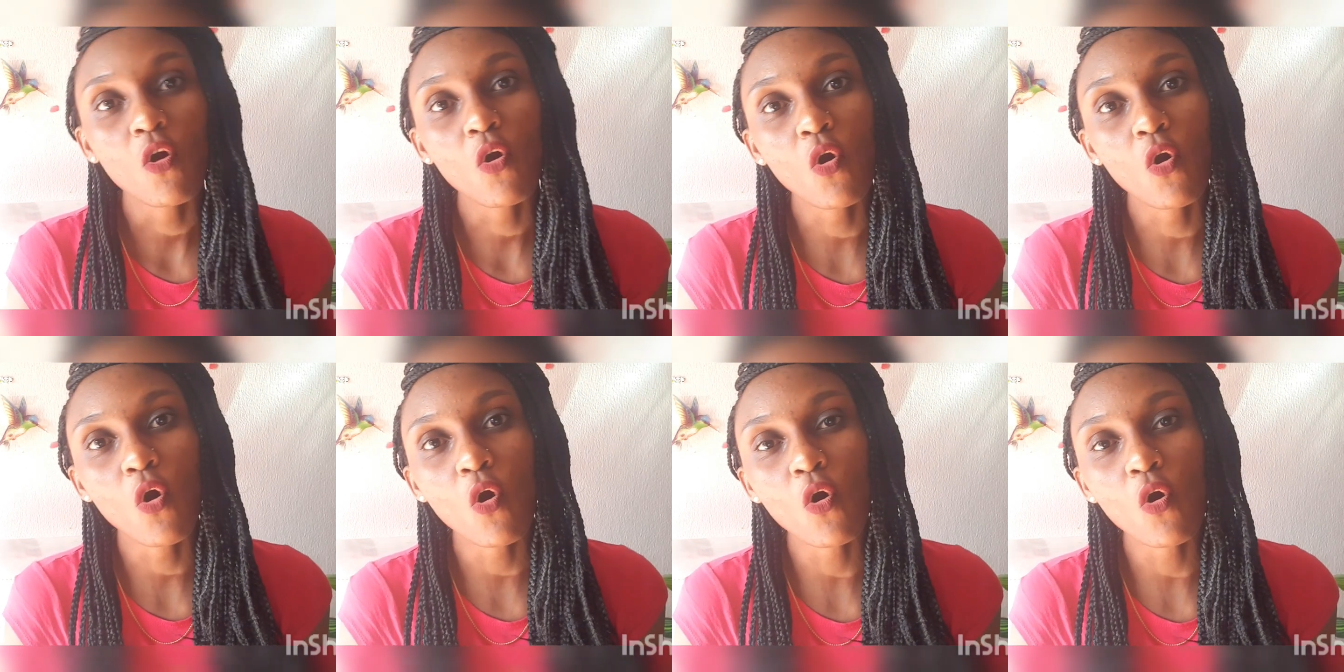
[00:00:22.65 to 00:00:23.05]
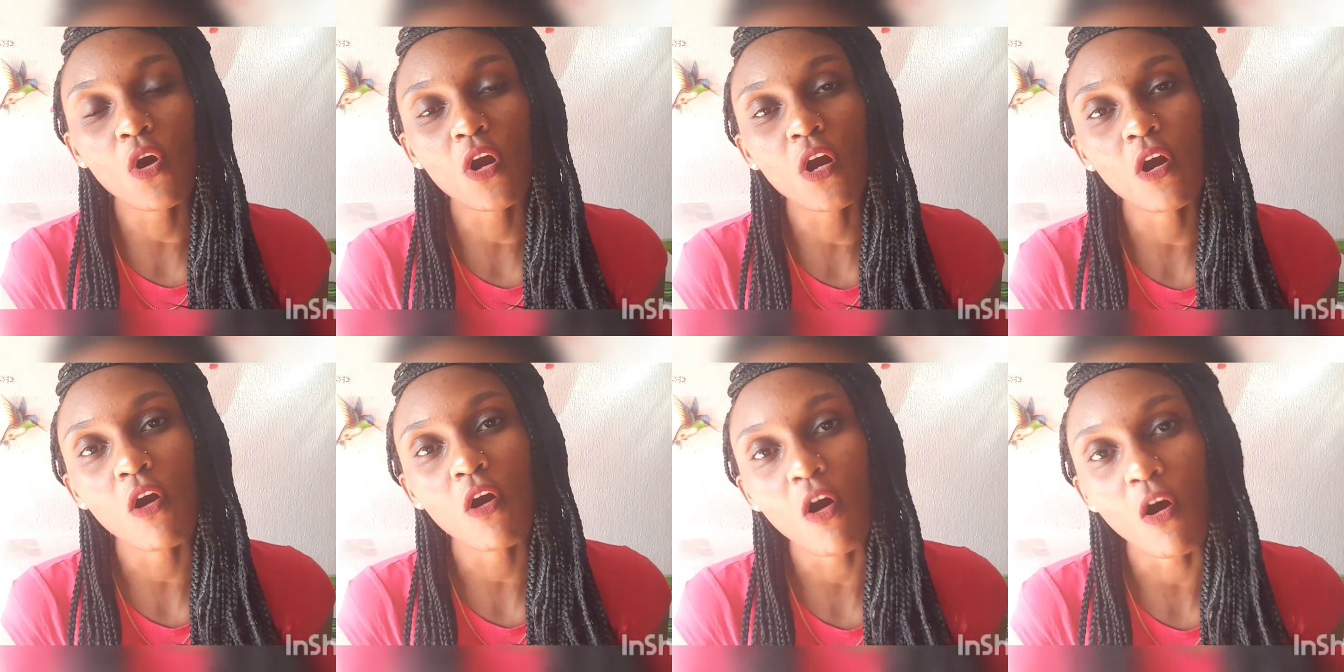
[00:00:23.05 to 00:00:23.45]

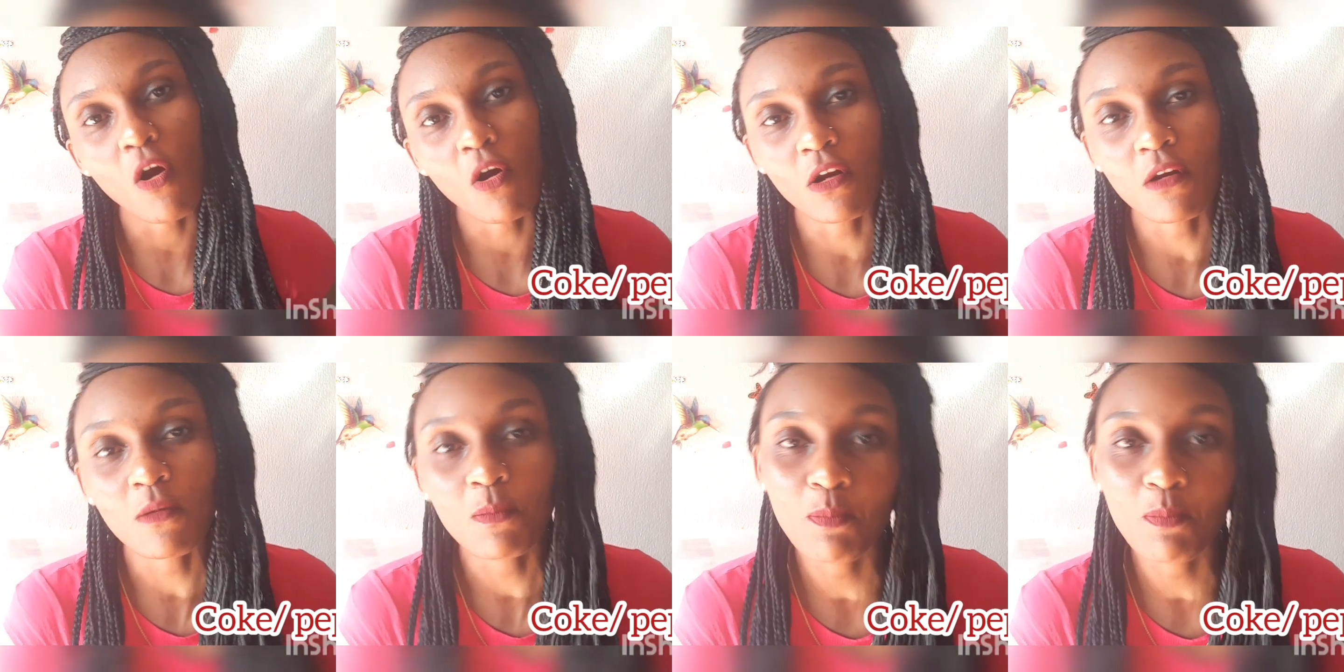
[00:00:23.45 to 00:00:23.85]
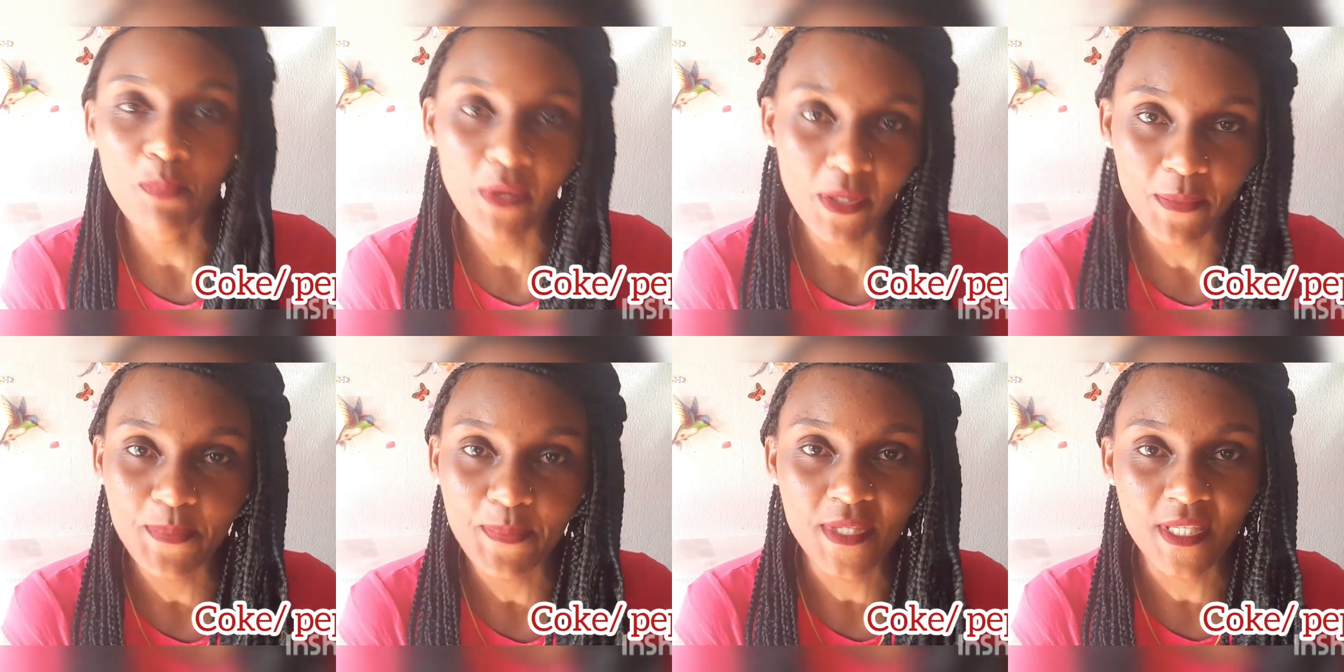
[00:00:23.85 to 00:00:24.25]
Coke or
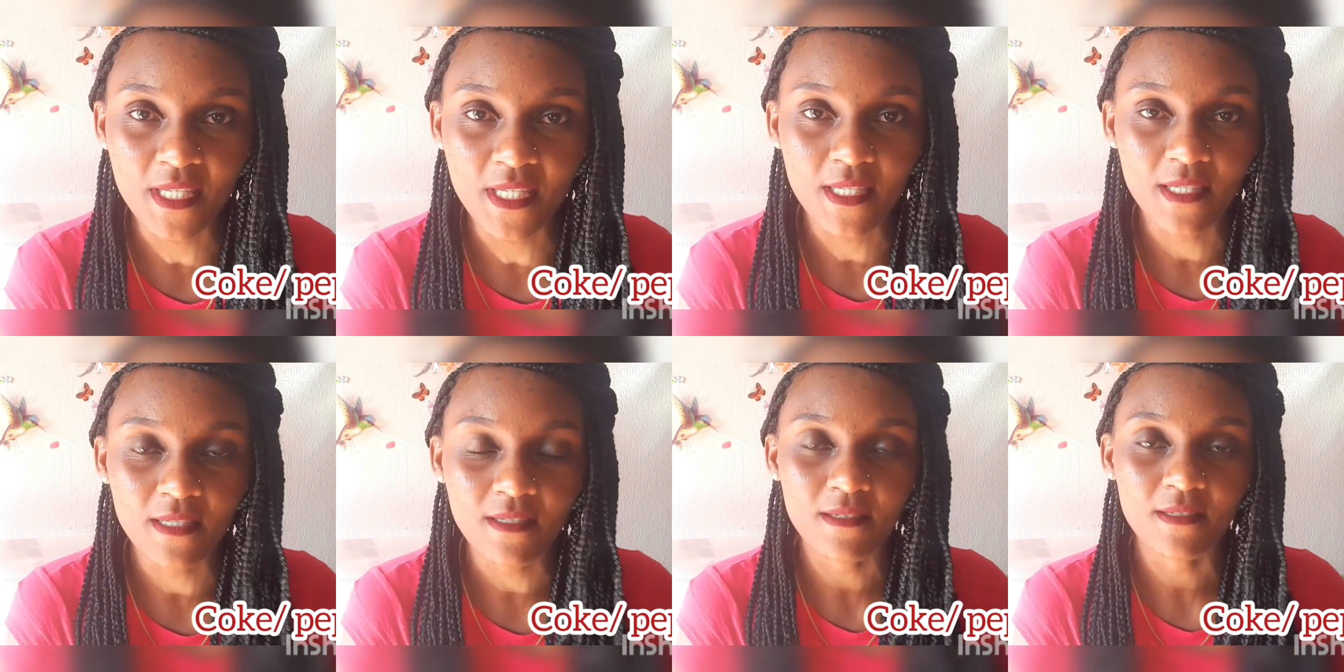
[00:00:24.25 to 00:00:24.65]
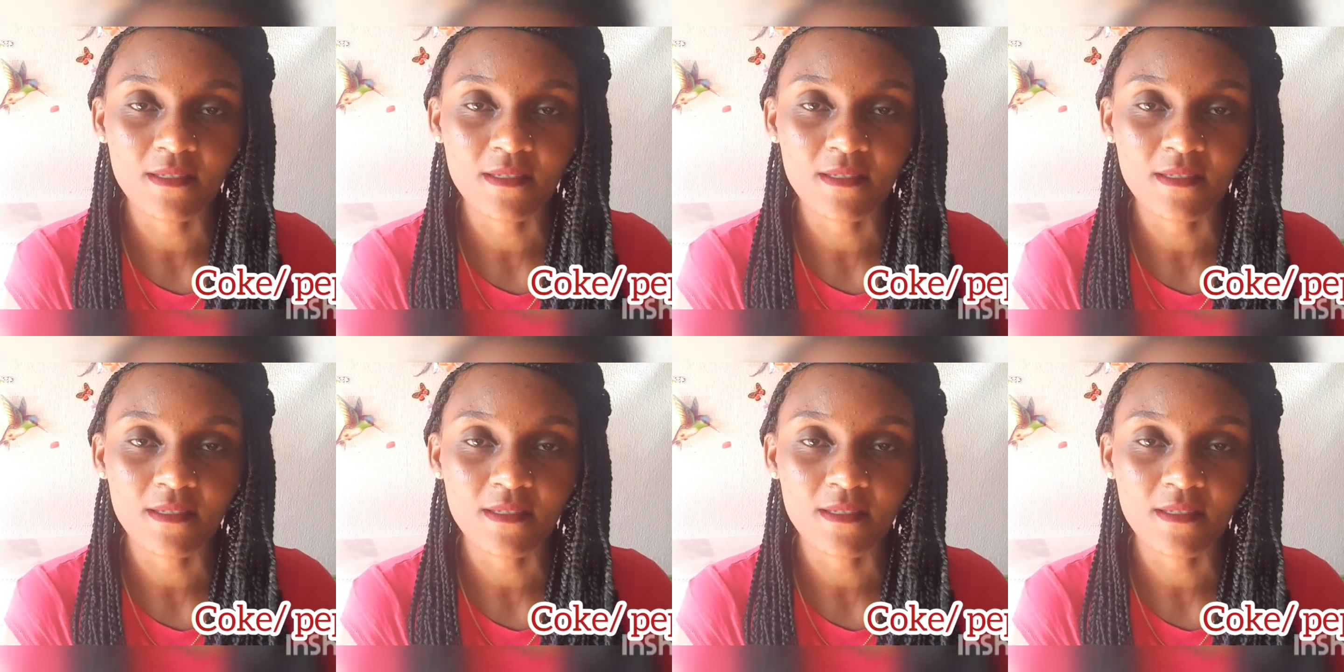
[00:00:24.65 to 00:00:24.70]
Pepsi?